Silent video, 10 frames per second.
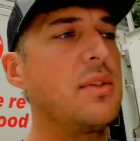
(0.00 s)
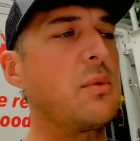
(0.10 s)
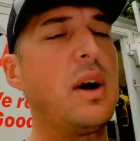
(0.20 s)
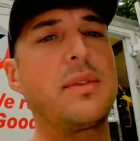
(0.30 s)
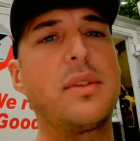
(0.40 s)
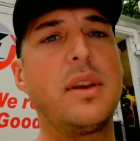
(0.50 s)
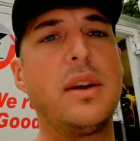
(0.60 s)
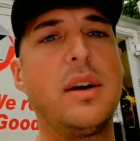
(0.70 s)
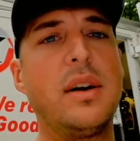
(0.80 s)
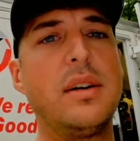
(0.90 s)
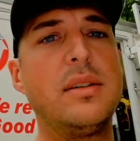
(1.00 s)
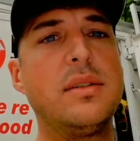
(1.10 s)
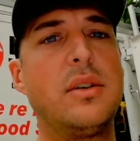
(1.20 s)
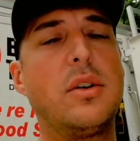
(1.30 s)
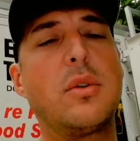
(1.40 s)
throughout the
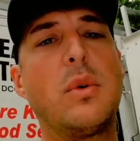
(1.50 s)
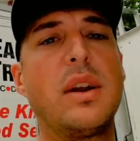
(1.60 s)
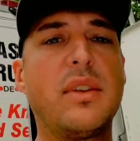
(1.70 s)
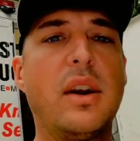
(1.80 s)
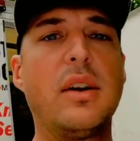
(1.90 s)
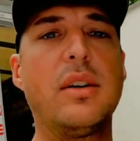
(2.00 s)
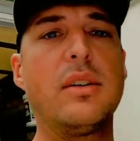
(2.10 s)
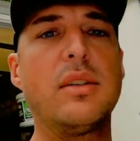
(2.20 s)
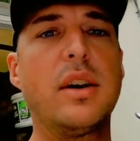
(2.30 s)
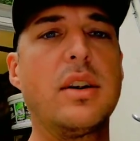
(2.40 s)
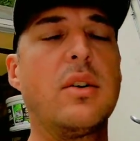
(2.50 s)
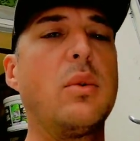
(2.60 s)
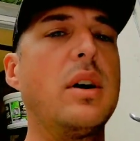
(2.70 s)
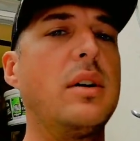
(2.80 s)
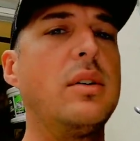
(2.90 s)
on our way there and
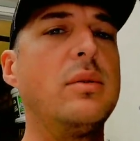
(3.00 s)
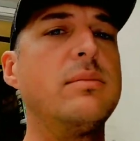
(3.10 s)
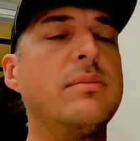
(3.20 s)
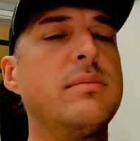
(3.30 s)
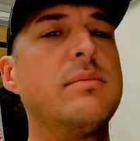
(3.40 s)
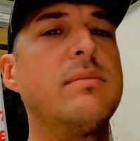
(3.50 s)
our way home.